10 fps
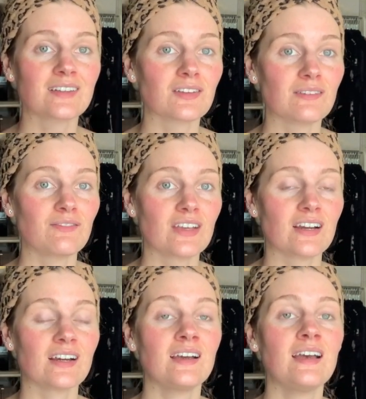the lymph
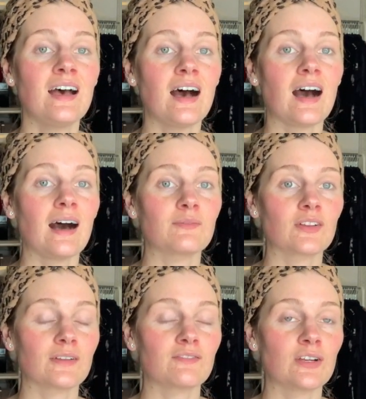here, um, the
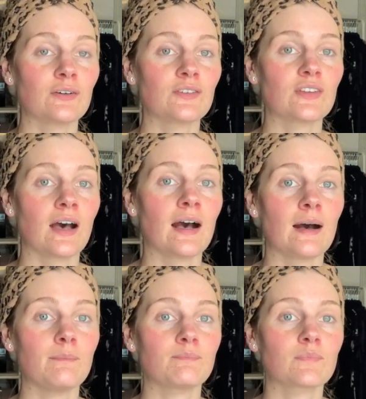lymph nodes.
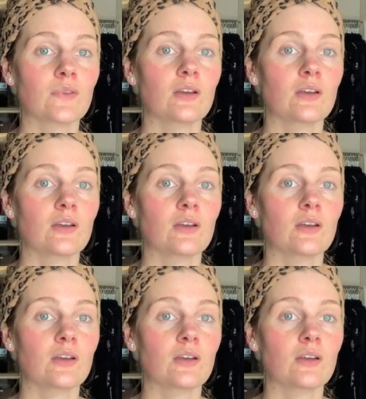Um,